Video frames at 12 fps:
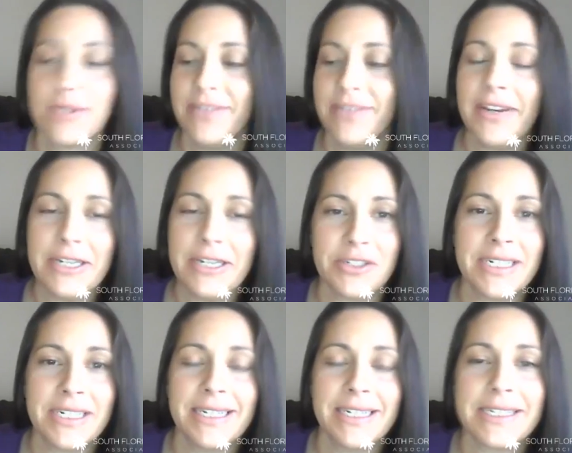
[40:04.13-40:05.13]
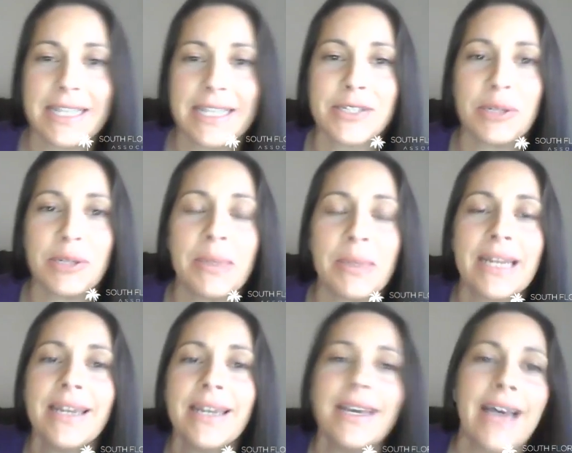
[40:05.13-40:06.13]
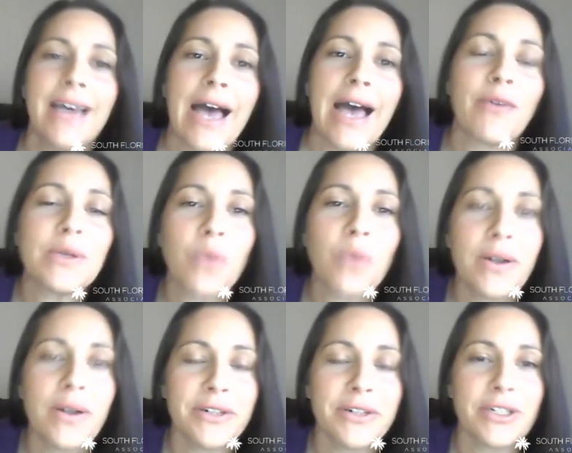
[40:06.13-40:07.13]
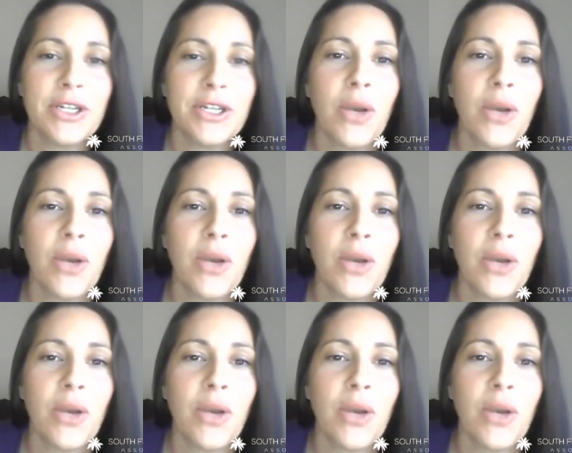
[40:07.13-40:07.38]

very interested in this answer, but I've always wondered,